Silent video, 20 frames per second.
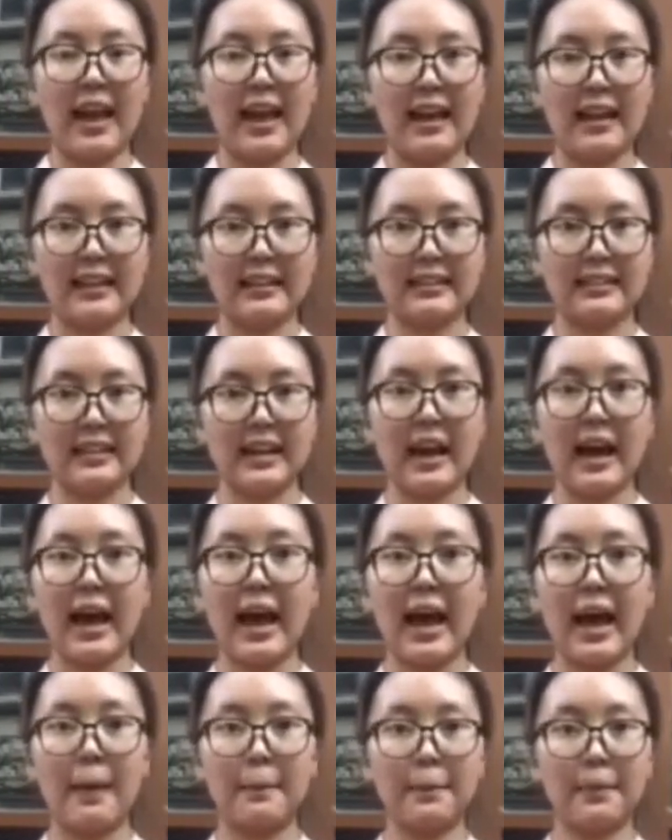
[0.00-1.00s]
and a
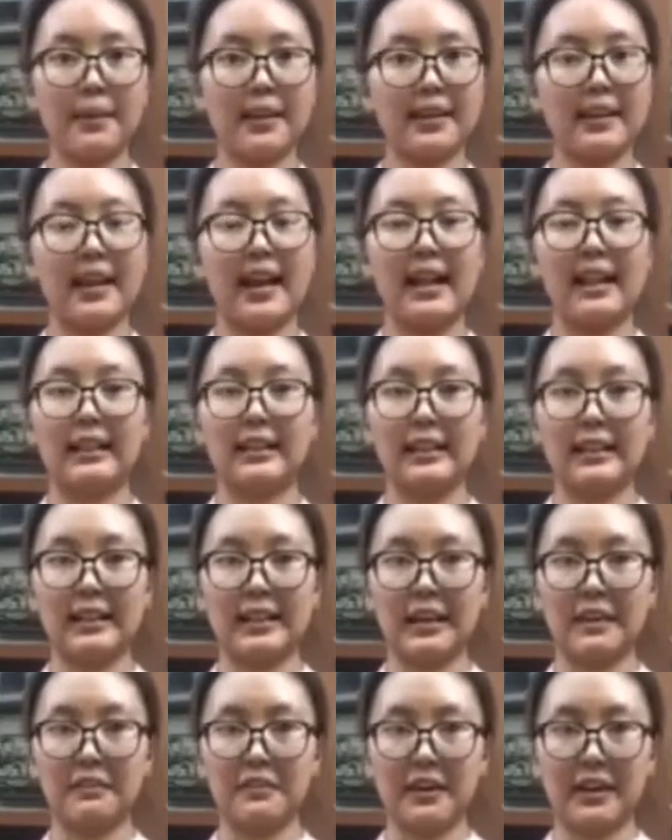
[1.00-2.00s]
happy and healthy
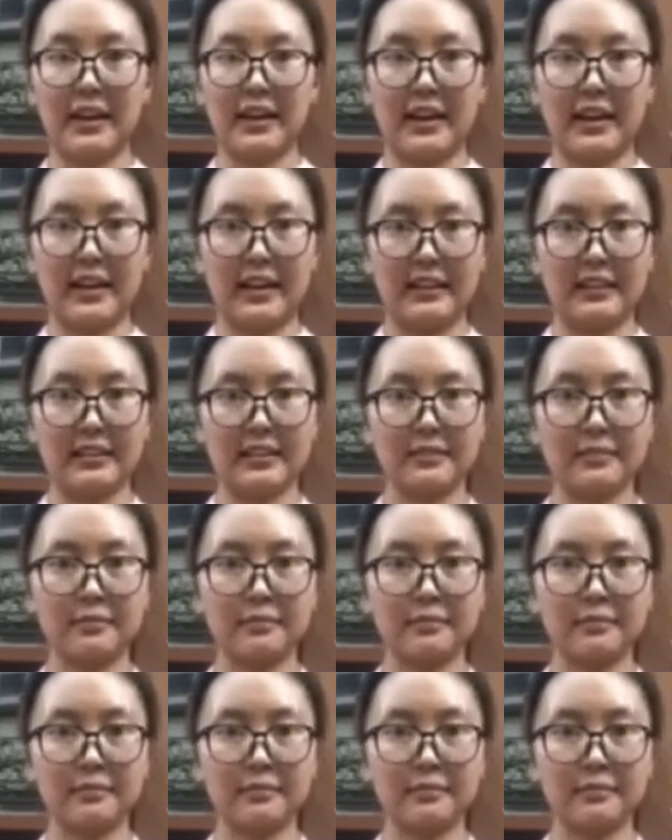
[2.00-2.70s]
life ahead.